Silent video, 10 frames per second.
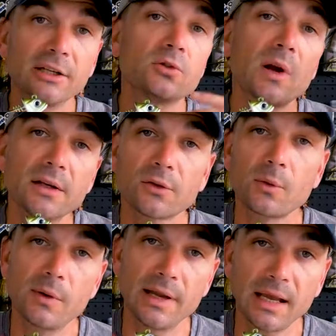and tried to
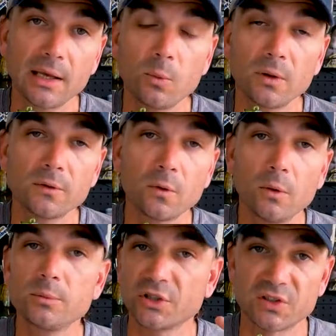throw a naked one to
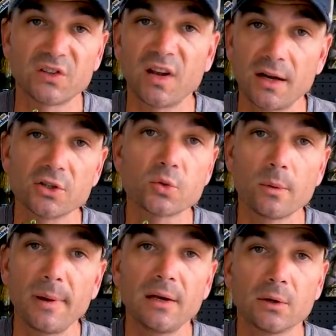them, just a standard
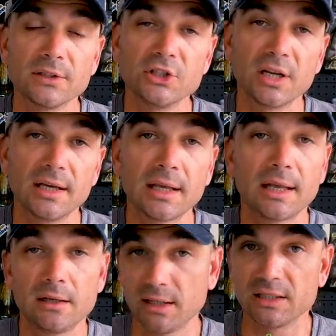swim bait on a jig,
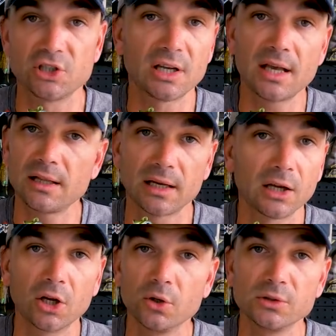like a jig head, like
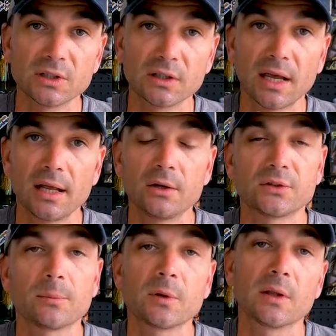a GOAT jig head or
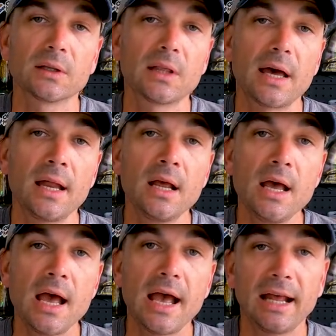something like that,
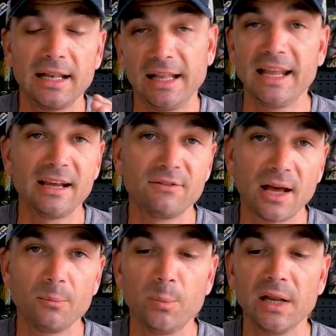and they have
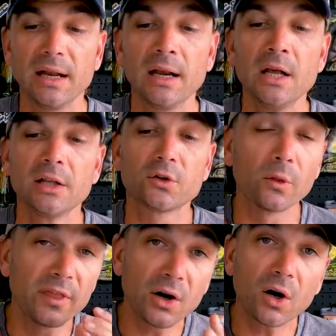not bit it.
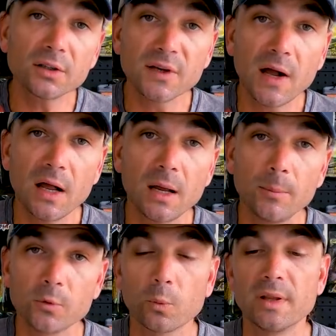So there are
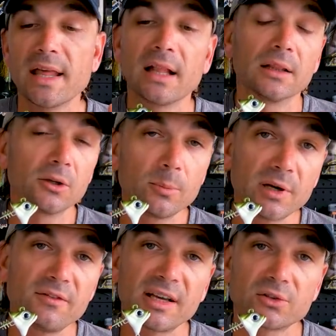times when that little
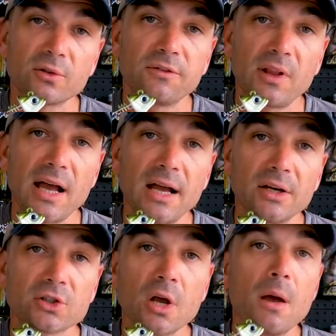bit of extra
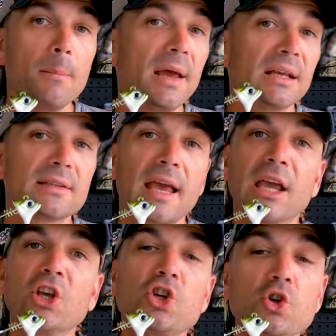flash makes
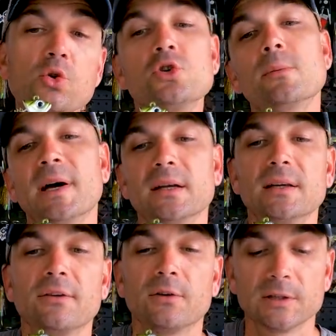a huge amount of
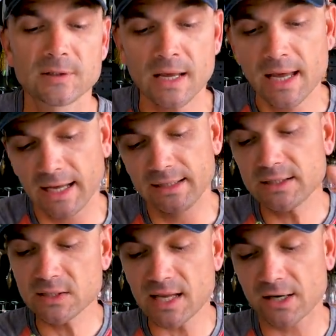difference. And
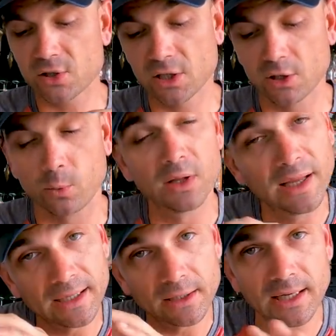this is actually gonna
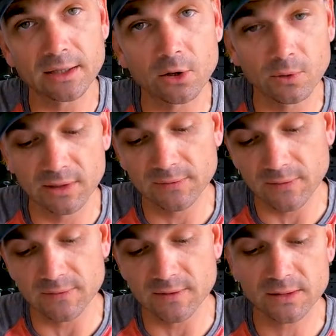relate kind of going
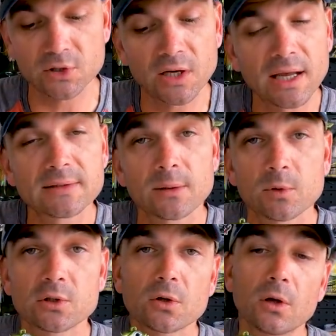into these next jig heads I'm
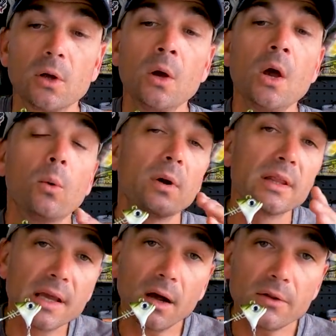gonna show you. One
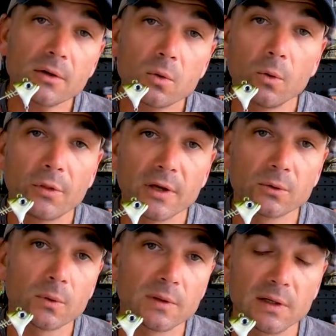of the other cool
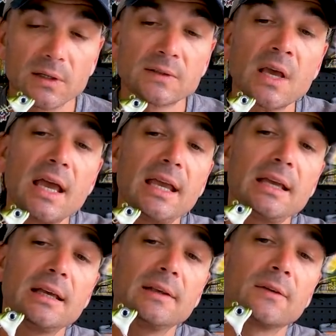things with this
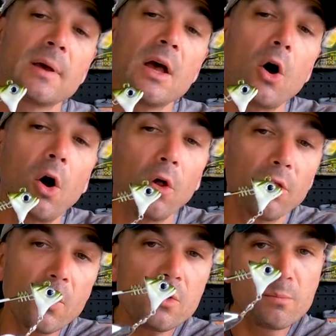is,
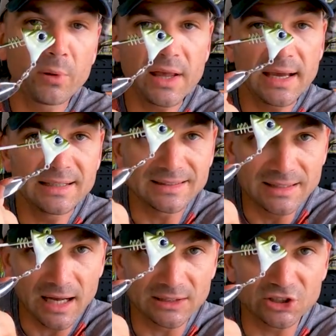although the blade is
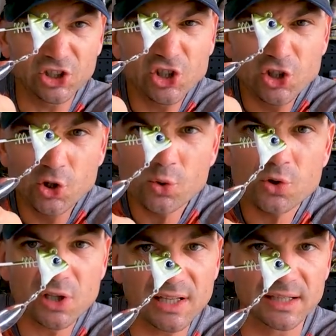not
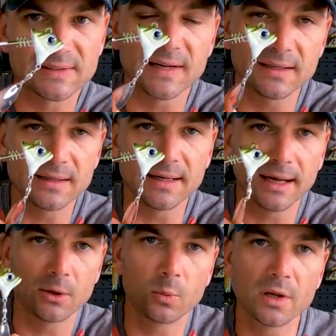hugely extended
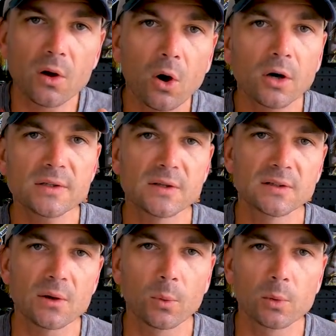down, one of the hardest
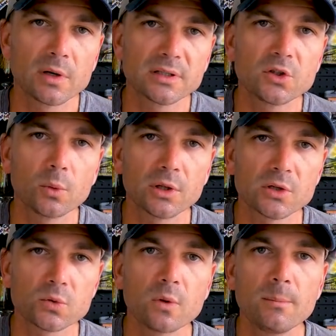things that we run into with
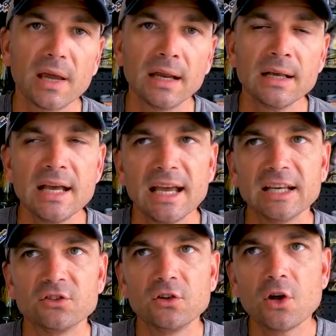a swim bait
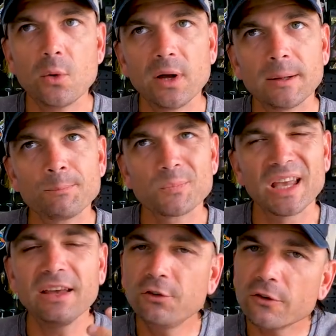is knowing
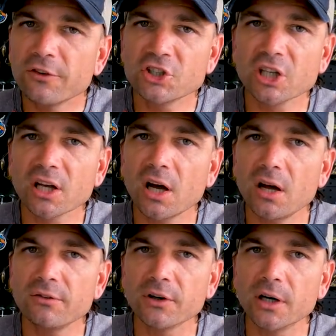if you're fishing
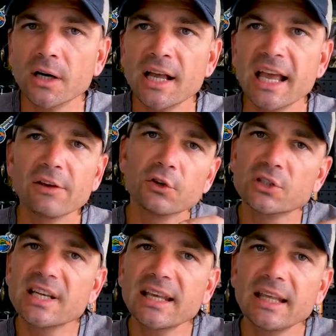cover, if you're
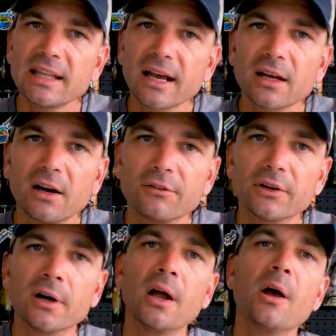ticking that
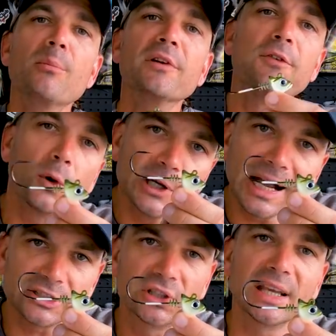cover before you
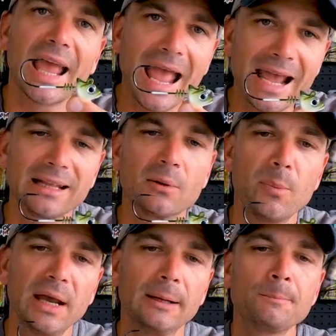actually hang the
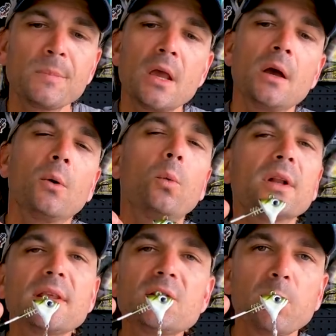bait.
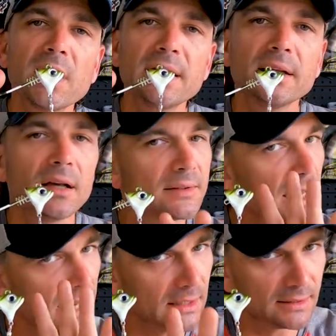What this blade does,
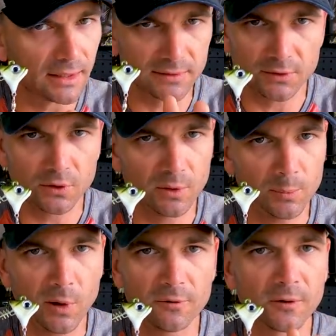and it doesn't do
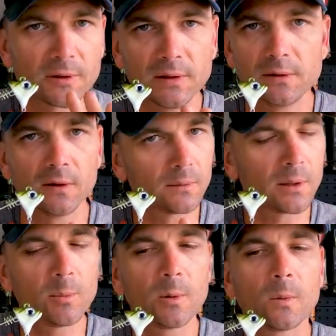it perfectly, don't
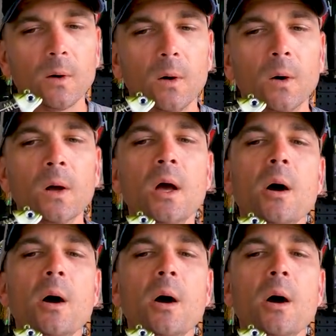get me wrong,